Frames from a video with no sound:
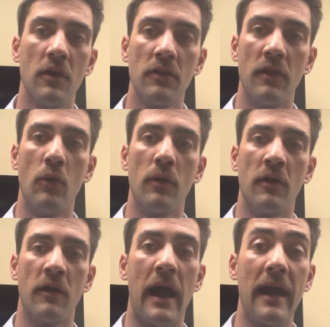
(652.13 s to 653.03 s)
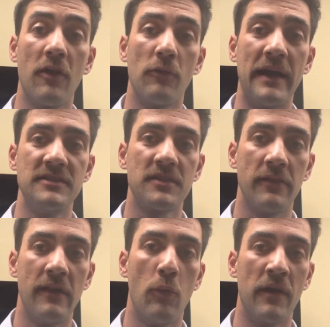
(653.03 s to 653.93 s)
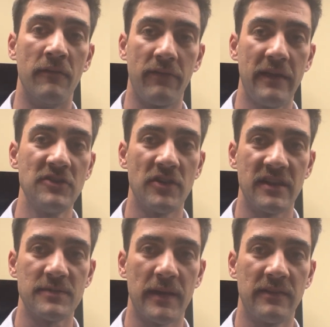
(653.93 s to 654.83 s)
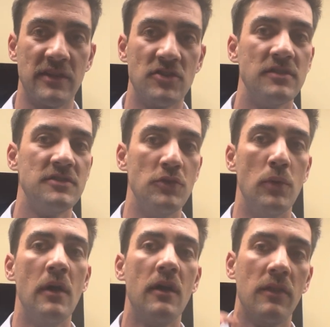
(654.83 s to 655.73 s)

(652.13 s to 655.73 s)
lower or higher rates to lower inflation expectation to